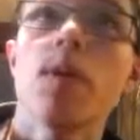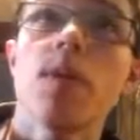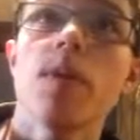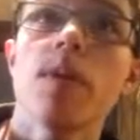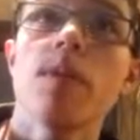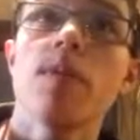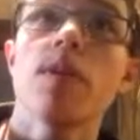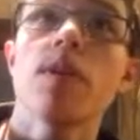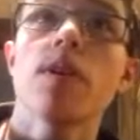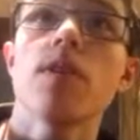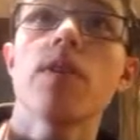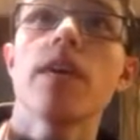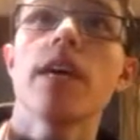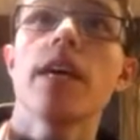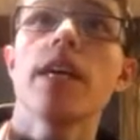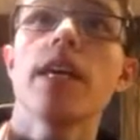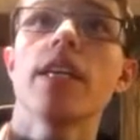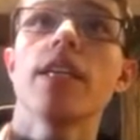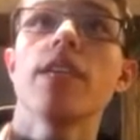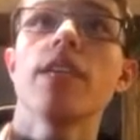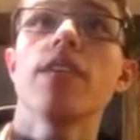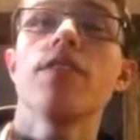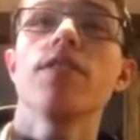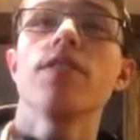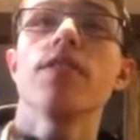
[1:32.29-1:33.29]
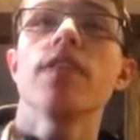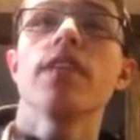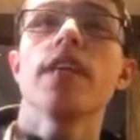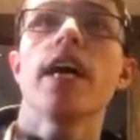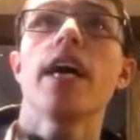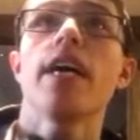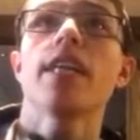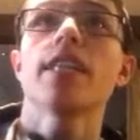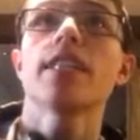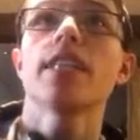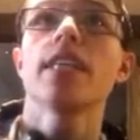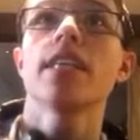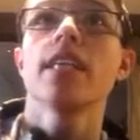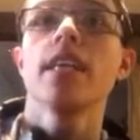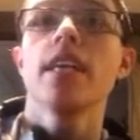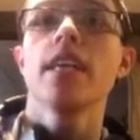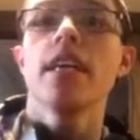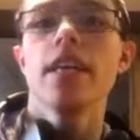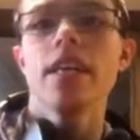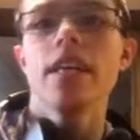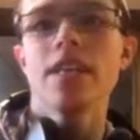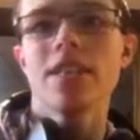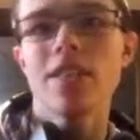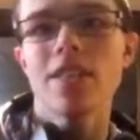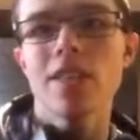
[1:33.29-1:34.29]
We will go ahead and use that.
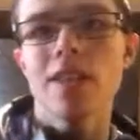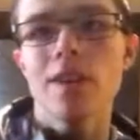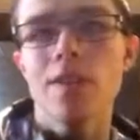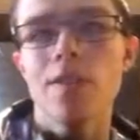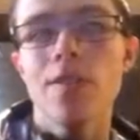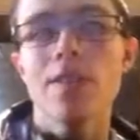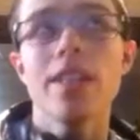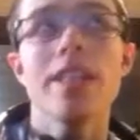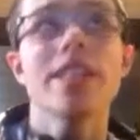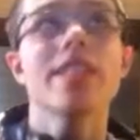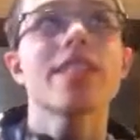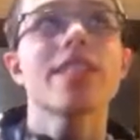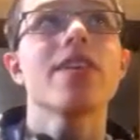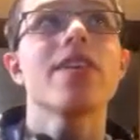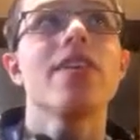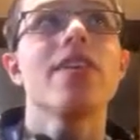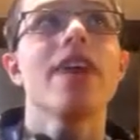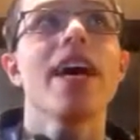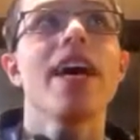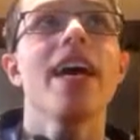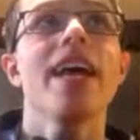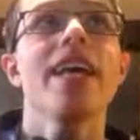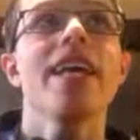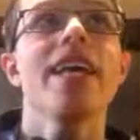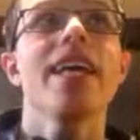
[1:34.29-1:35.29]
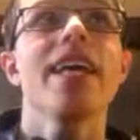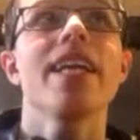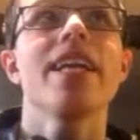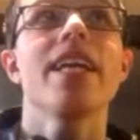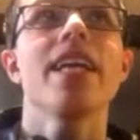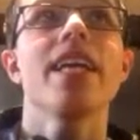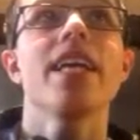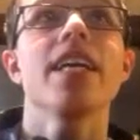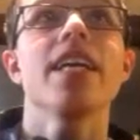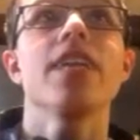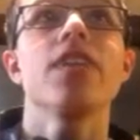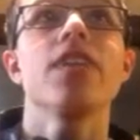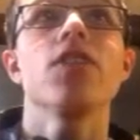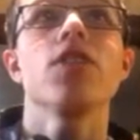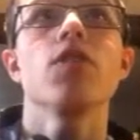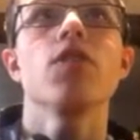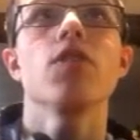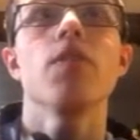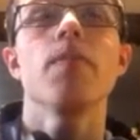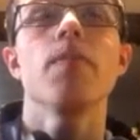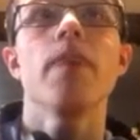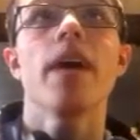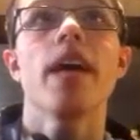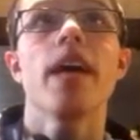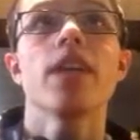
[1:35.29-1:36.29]
So, let's go ahead and get into
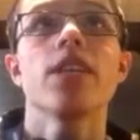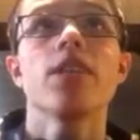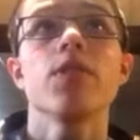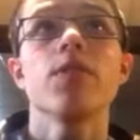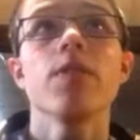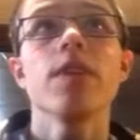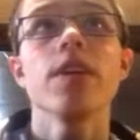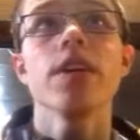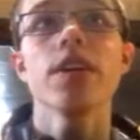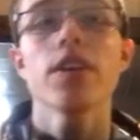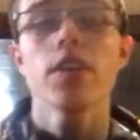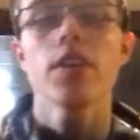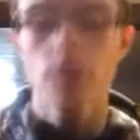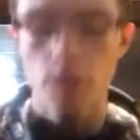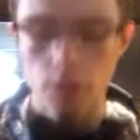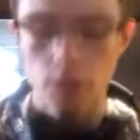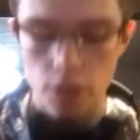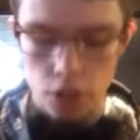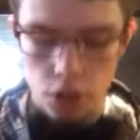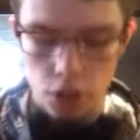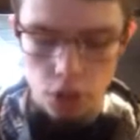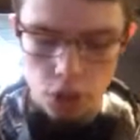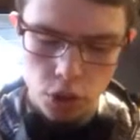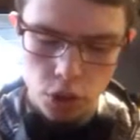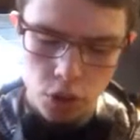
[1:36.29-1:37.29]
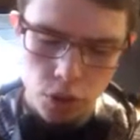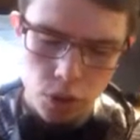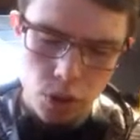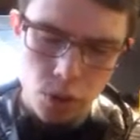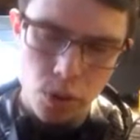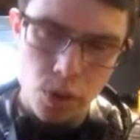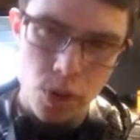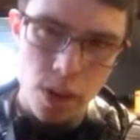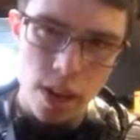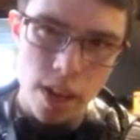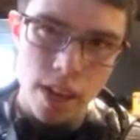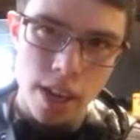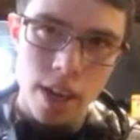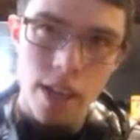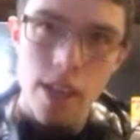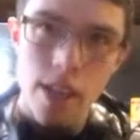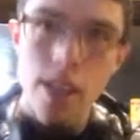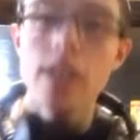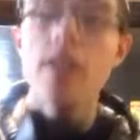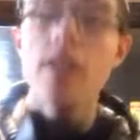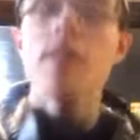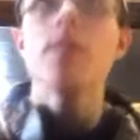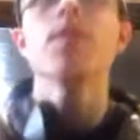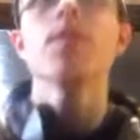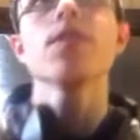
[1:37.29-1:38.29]
a match. We are going to...
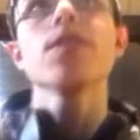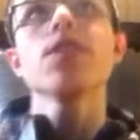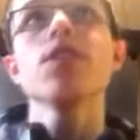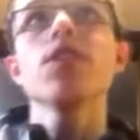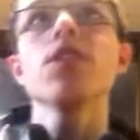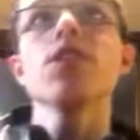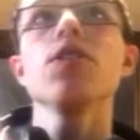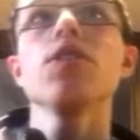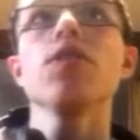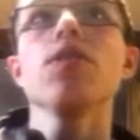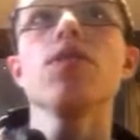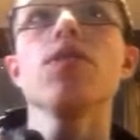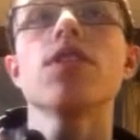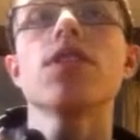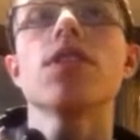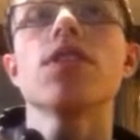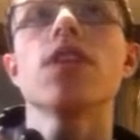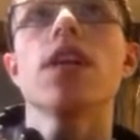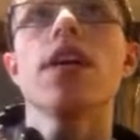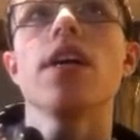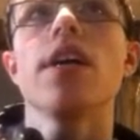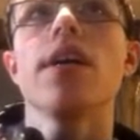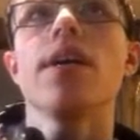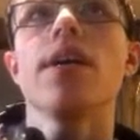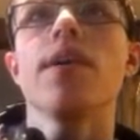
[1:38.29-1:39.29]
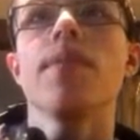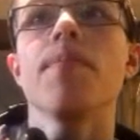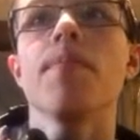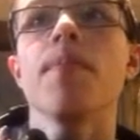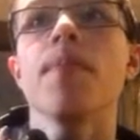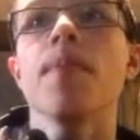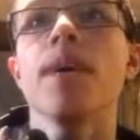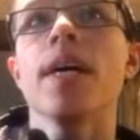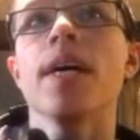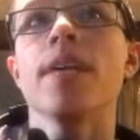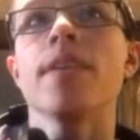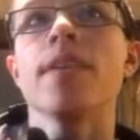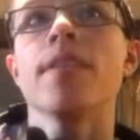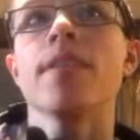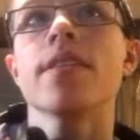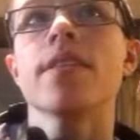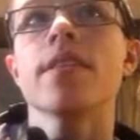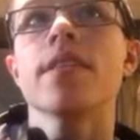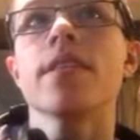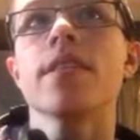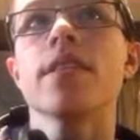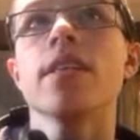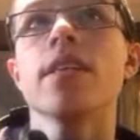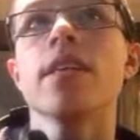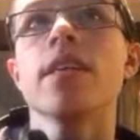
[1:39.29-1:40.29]
we'll do some...
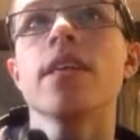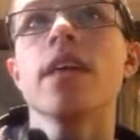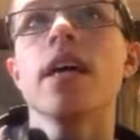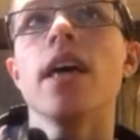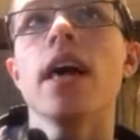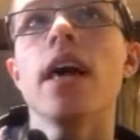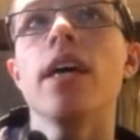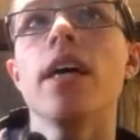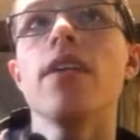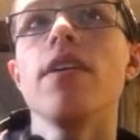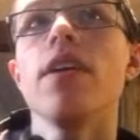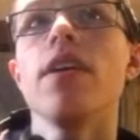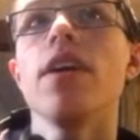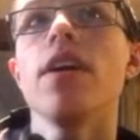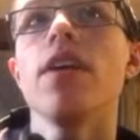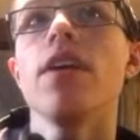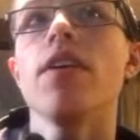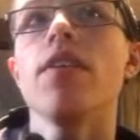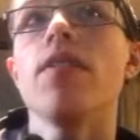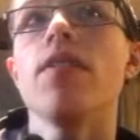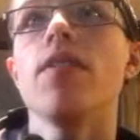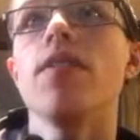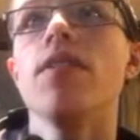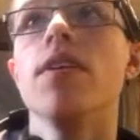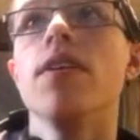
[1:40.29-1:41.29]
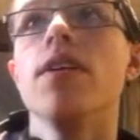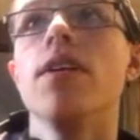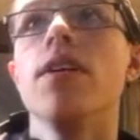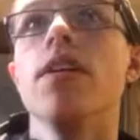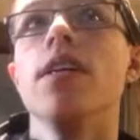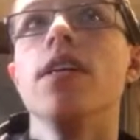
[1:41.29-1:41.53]
I don't know.